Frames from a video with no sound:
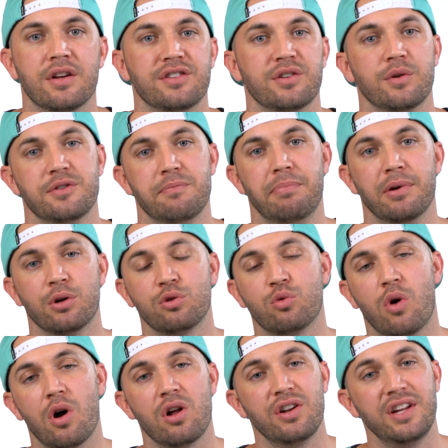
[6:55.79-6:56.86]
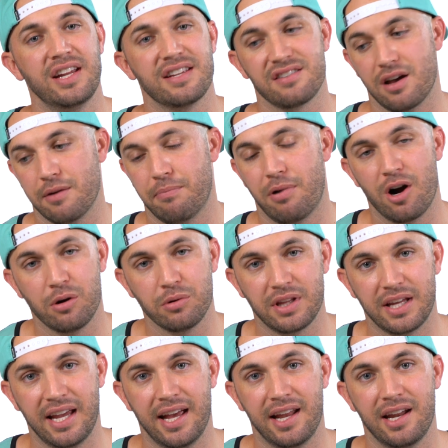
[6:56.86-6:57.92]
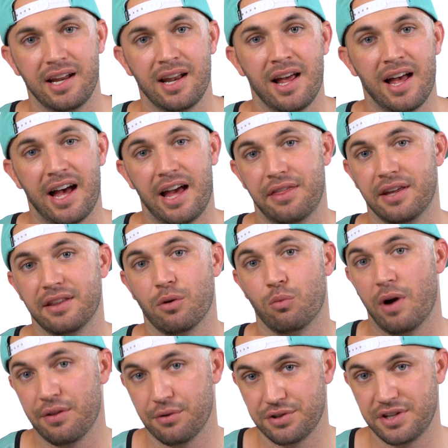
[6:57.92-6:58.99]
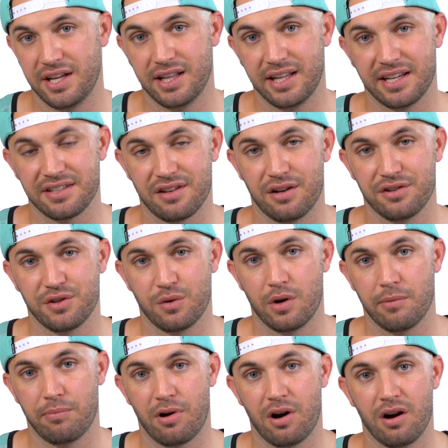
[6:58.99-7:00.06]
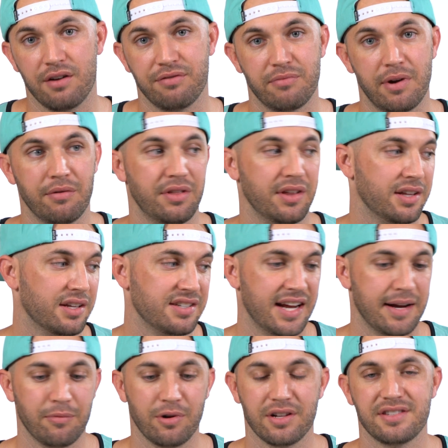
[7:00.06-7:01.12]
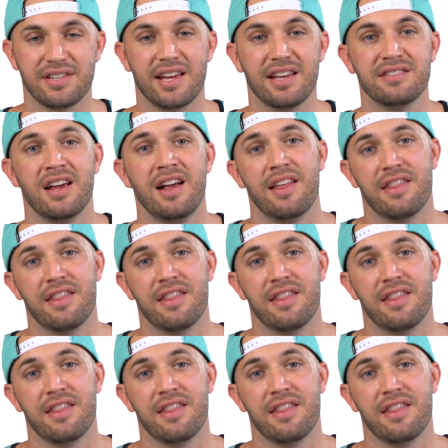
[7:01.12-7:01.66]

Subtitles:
So its build quality is on par with the Canon. I think the weather sealing is also on par from everything that Tamron says.